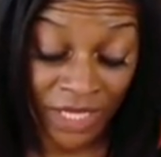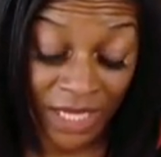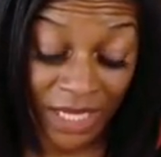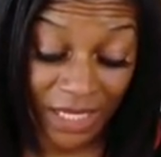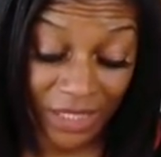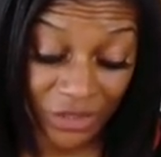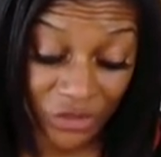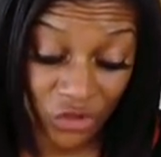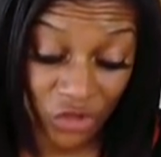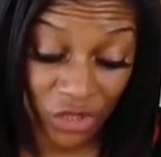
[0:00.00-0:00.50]

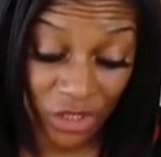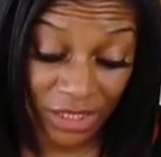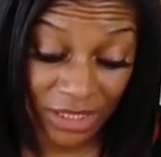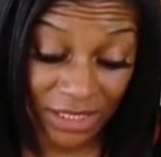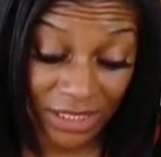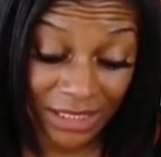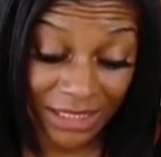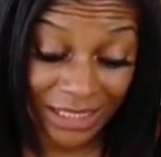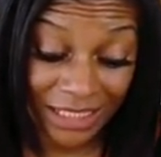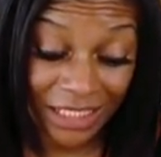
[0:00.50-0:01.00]
It's just
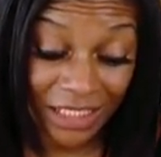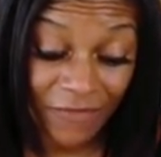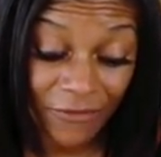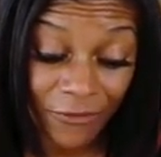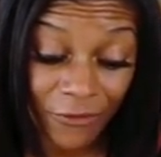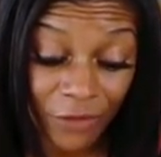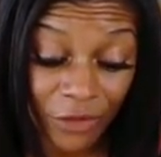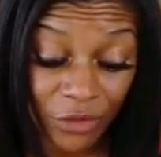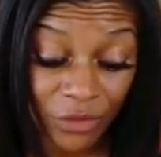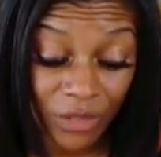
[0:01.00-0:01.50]
a need
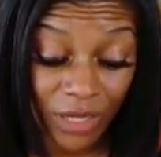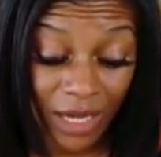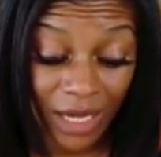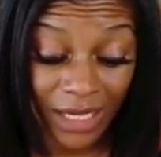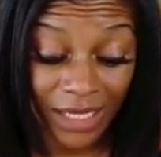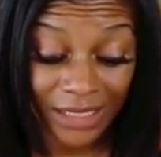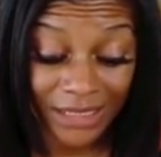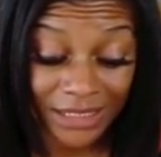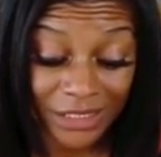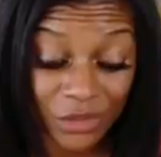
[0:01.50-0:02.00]
for you
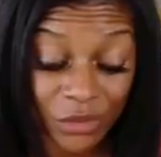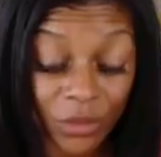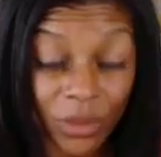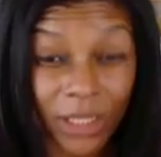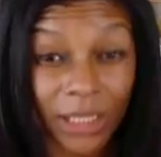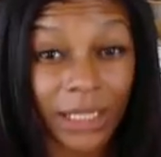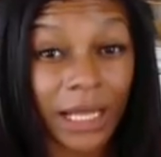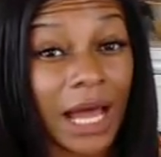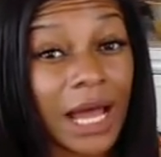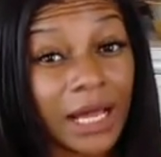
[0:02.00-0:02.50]
guys to
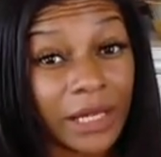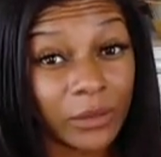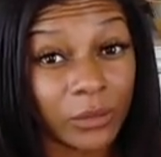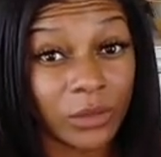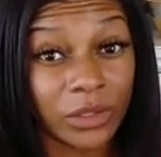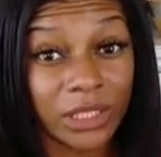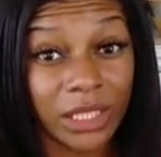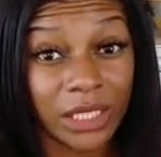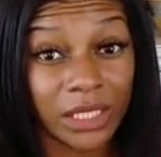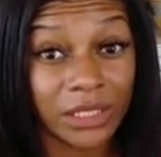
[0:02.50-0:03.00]
align
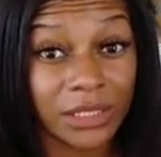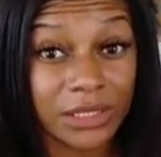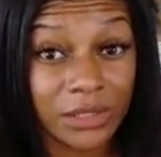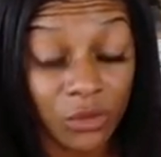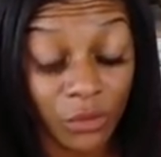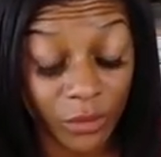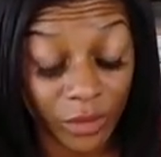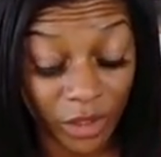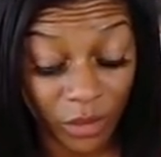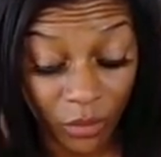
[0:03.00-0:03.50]
with that, in
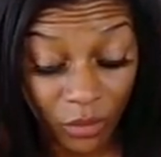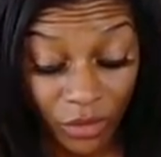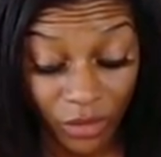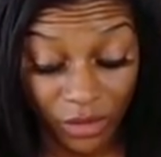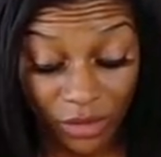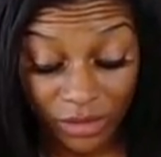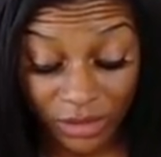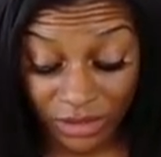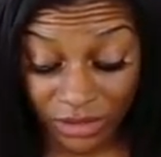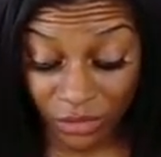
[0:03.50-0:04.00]
so many words.